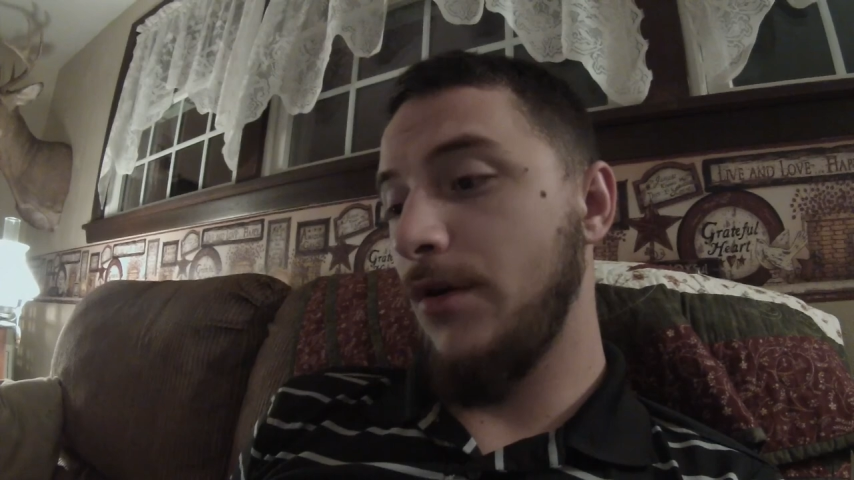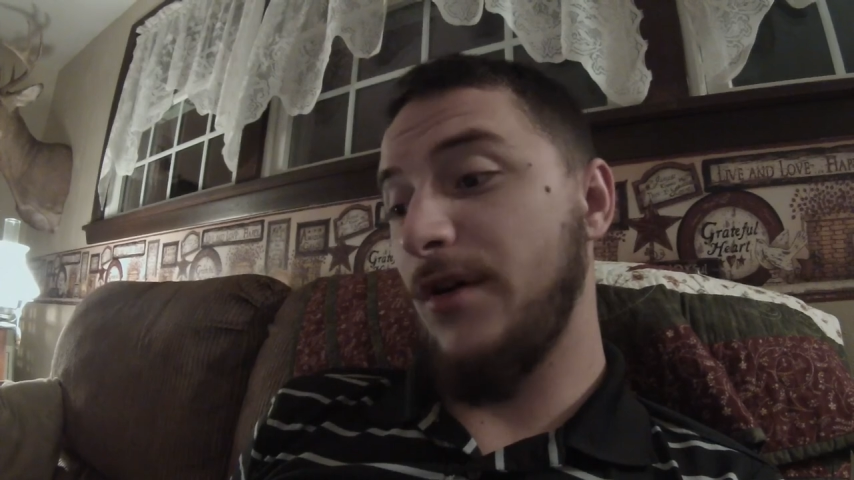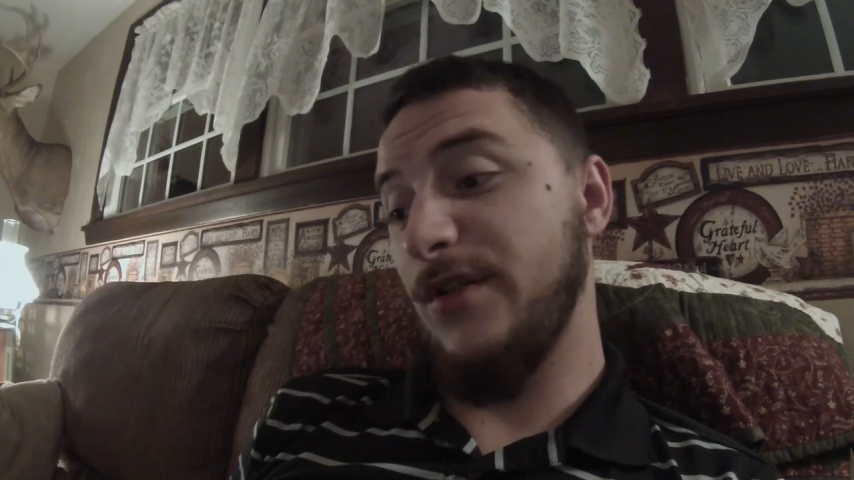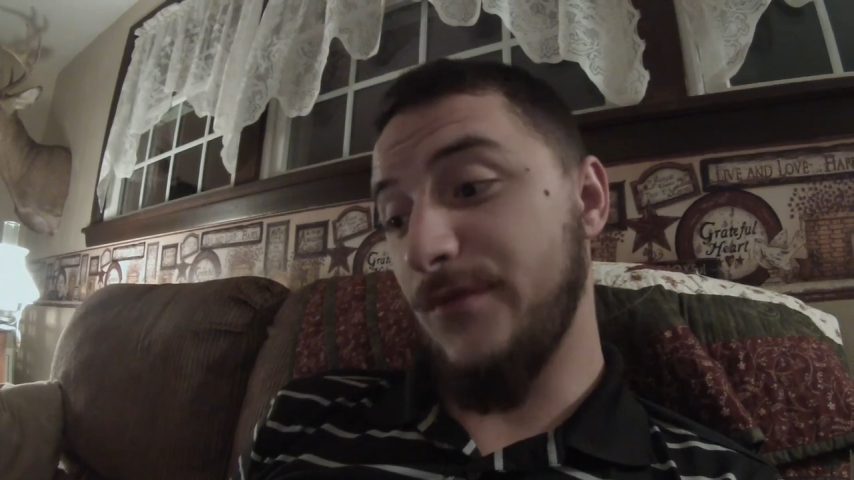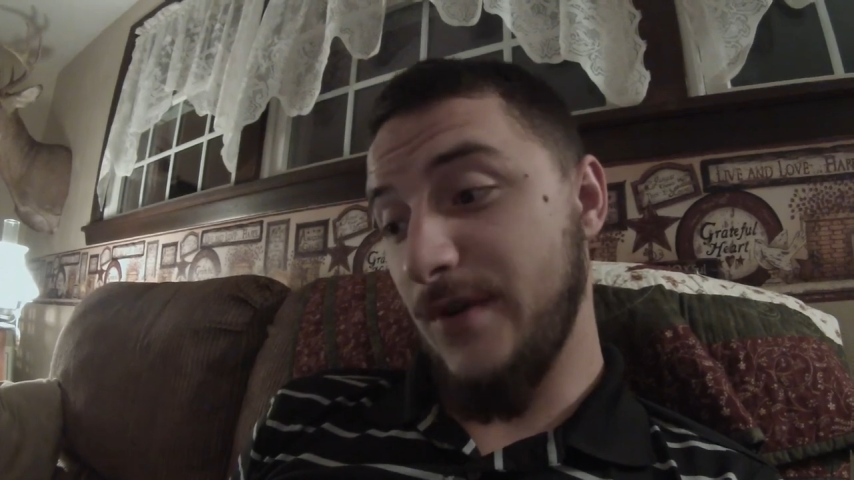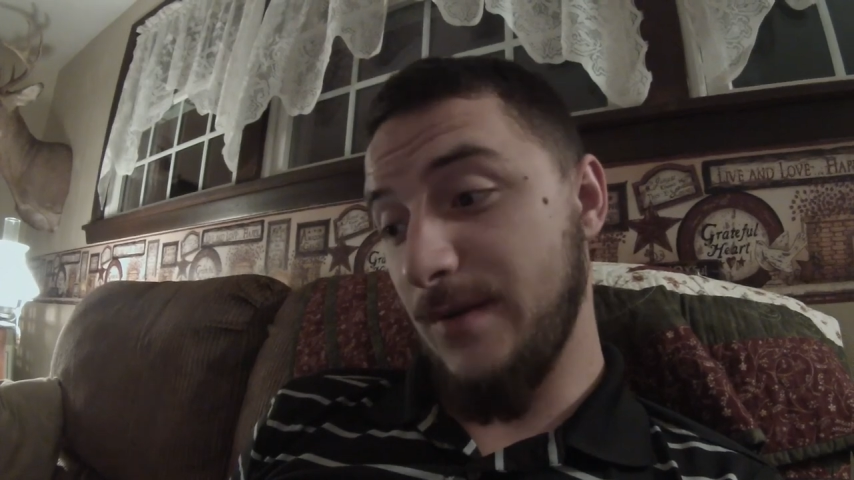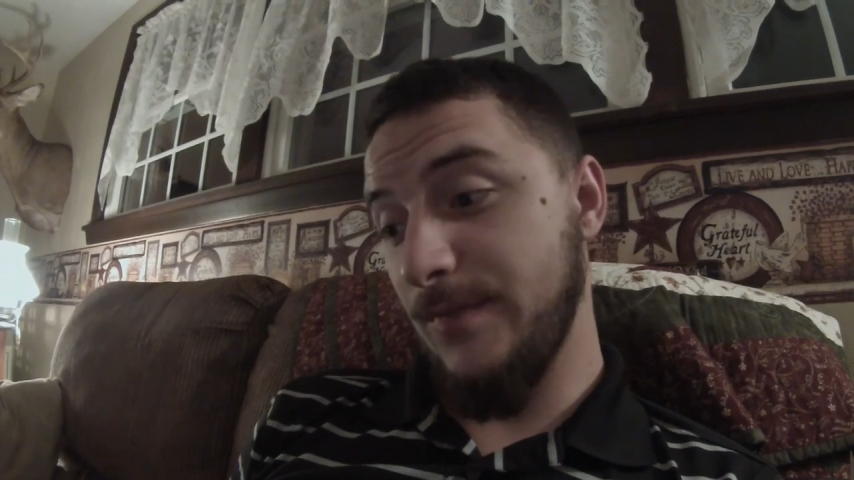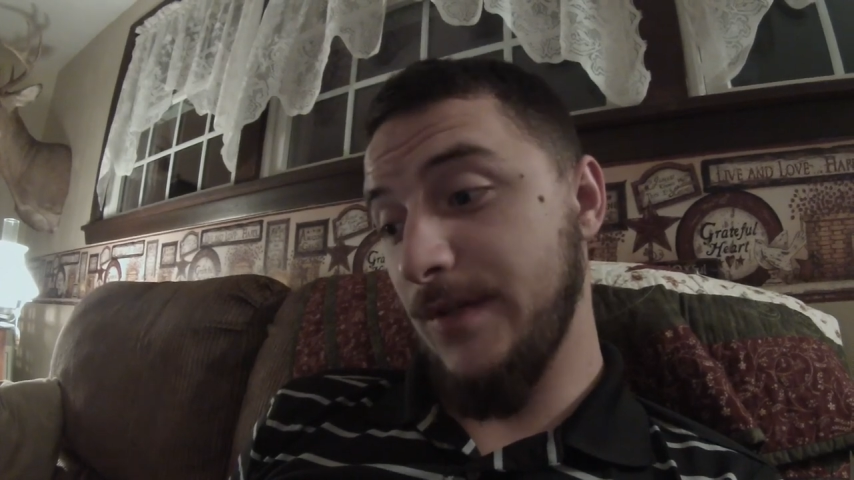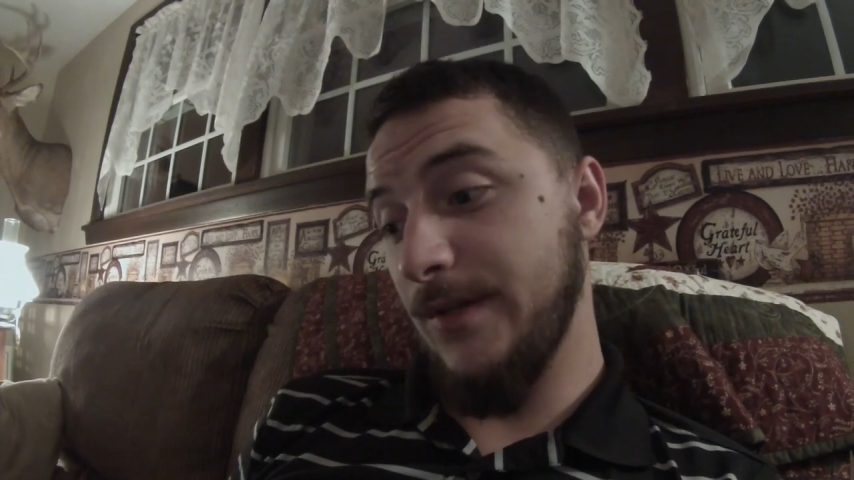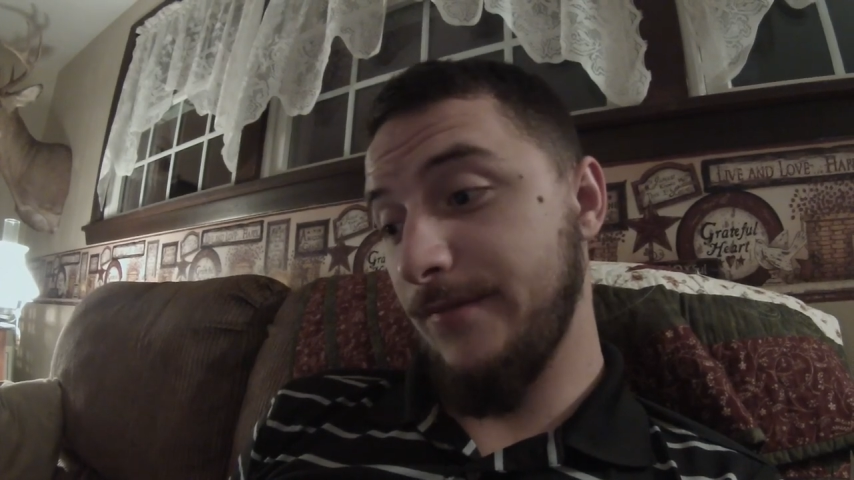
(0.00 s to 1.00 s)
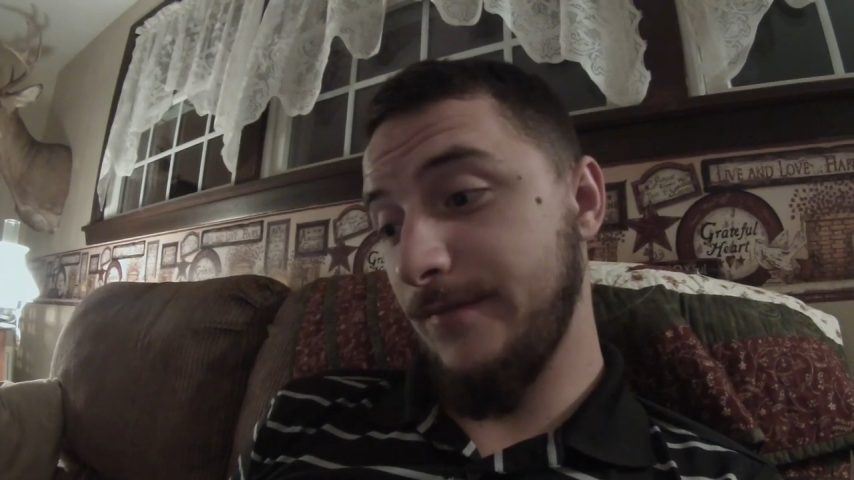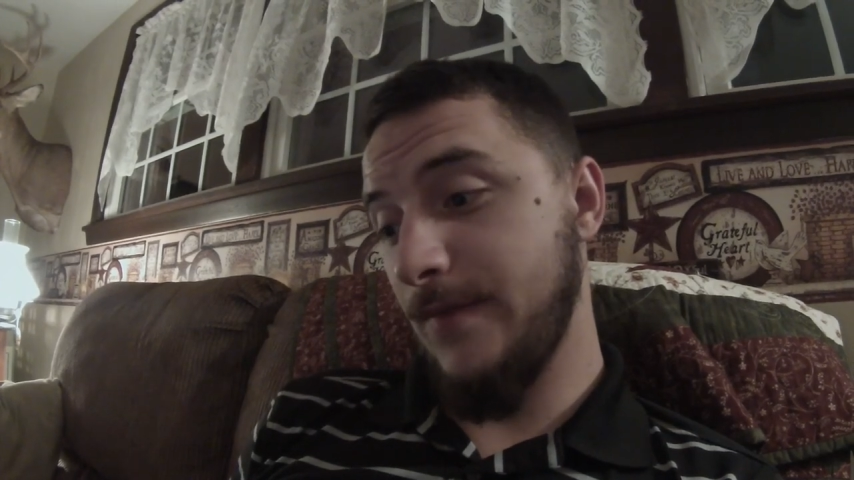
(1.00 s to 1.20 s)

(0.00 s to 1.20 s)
on the ribs.